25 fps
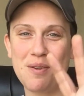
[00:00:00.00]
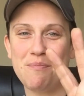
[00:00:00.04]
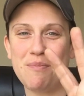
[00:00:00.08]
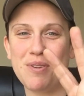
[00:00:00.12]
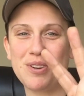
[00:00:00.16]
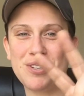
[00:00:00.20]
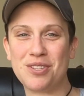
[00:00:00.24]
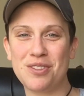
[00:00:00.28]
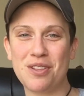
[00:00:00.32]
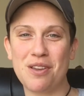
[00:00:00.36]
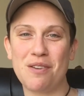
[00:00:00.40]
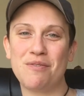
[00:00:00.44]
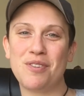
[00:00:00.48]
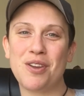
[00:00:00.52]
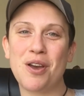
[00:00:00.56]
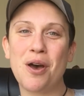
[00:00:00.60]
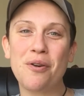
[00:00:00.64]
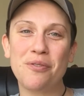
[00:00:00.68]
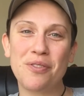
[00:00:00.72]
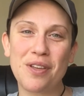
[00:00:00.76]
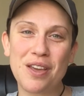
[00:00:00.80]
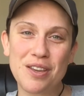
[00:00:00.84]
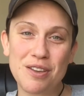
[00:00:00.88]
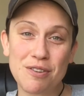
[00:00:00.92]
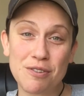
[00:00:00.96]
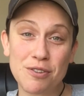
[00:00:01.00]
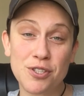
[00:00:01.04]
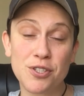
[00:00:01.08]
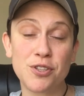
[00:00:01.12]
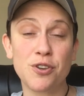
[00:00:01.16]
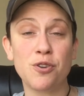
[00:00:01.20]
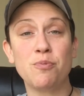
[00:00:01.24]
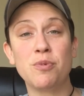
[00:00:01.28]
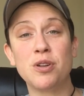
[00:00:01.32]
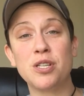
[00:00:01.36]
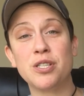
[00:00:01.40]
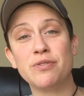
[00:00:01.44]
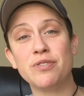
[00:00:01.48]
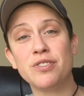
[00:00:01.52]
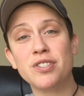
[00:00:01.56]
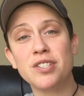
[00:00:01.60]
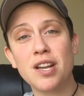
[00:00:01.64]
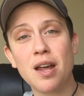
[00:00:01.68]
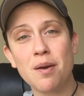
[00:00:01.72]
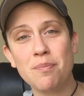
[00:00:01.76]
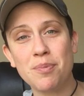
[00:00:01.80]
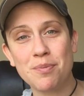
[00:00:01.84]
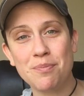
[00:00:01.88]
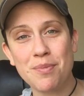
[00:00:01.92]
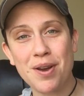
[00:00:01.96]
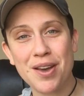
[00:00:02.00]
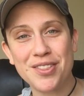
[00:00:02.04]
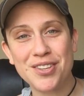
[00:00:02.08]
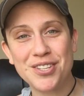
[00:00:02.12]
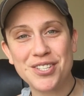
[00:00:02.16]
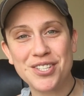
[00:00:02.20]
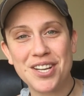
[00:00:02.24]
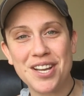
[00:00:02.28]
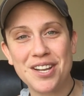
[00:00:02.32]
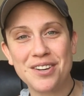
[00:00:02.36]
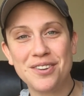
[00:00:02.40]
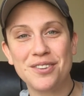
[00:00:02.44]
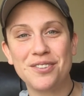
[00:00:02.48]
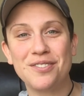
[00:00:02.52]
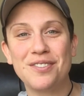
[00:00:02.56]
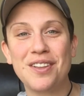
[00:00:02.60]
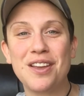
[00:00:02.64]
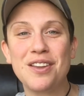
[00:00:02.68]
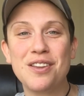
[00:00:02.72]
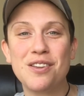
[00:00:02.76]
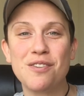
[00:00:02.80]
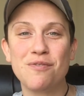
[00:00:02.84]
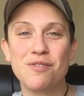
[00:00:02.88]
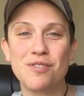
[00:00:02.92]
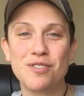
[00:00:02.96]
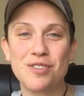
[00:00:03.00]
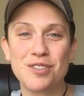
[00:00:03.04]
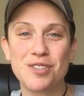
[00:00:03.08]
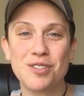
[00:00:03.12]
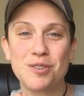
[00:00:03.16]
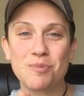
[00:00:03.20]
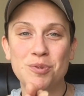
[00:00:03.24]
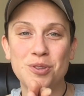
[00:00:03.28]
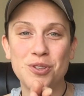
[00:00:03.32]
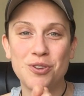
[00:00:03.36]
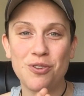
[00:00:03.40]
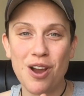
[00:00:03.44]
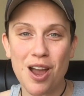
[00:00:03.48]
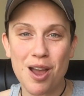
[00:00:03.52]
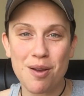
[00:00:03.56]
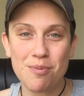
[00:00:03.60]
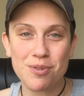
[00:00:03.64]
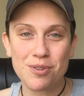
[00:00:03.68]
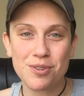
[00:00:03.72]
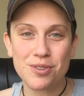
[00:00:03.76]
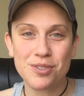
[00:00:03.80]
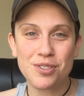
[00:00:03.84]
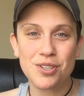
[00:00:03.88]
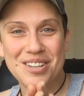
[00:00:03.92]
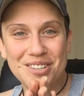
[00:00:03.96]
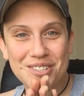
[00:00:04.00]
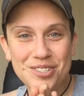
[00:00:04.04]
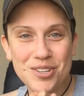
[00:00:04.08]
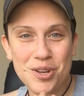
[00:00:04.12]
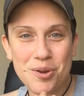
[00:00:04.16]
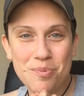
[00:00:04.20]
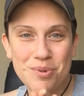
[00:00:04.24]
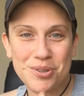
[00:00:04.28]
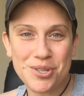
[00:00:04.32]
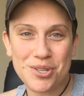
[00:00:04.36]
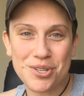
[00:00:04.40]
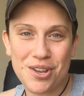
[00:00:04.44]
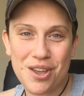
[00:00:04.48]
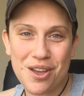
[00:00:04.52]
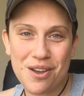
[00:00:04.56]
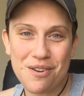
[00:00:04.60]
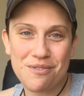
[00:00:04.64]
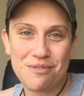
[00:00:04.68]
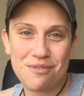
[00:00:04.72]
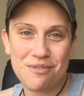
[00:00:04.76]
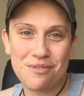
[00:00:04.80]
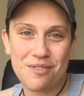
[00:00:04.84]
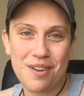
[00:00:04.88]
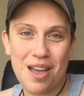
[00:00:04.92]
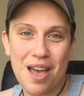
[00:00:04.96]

Much love, y'all. Thank you so much for stopping by the channel. Thank you for the subscribers. So much love.